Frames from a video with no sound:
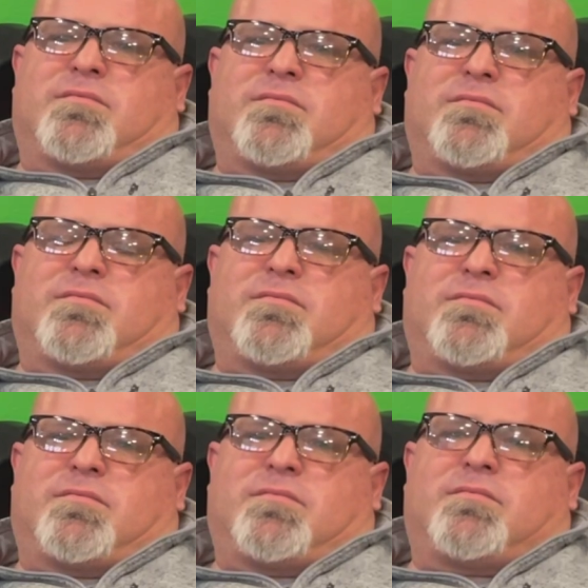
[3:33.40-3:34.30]

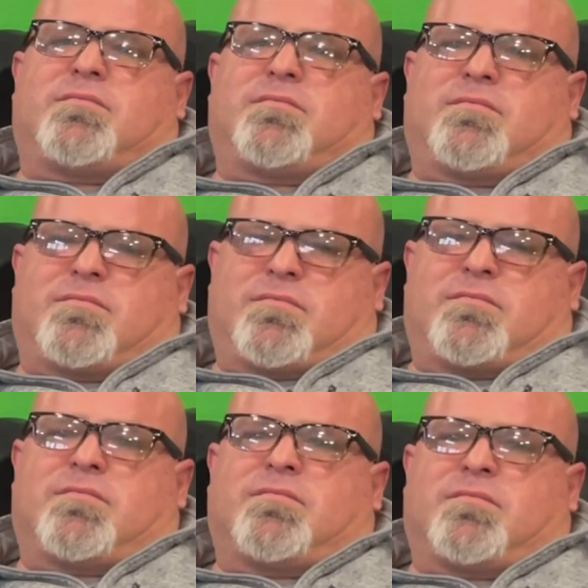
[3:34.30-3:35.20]

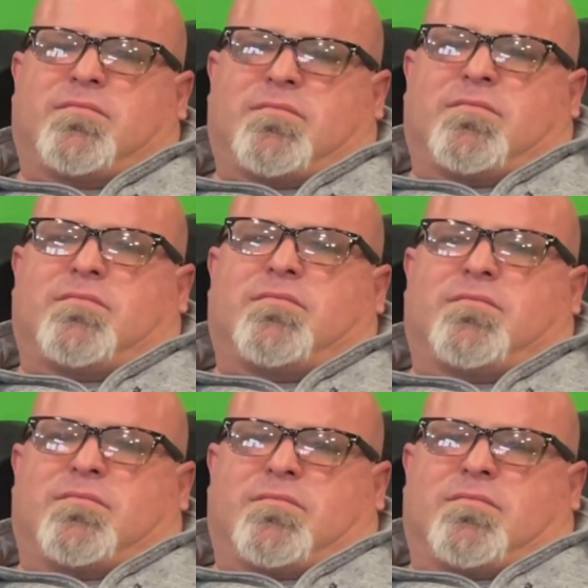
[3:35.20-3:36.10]

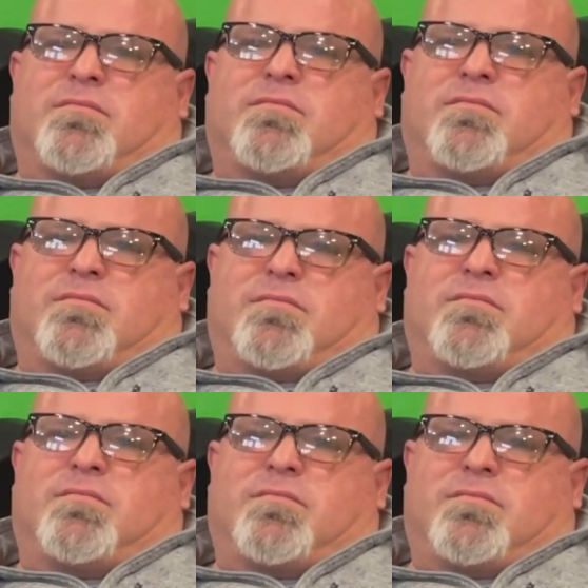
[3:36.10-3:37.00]

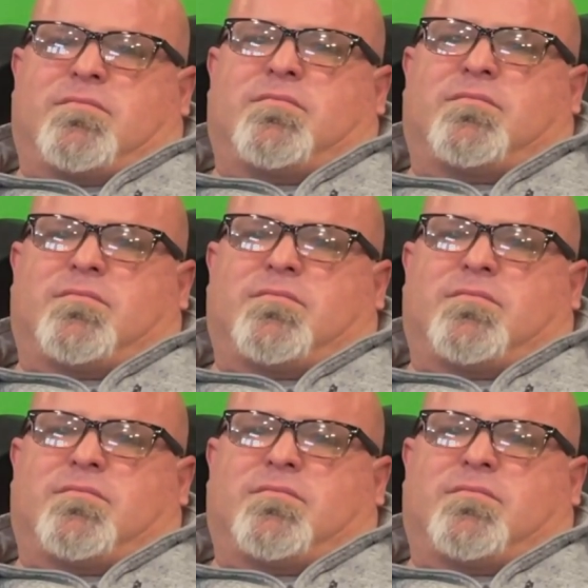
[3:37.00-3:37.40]
[no speech]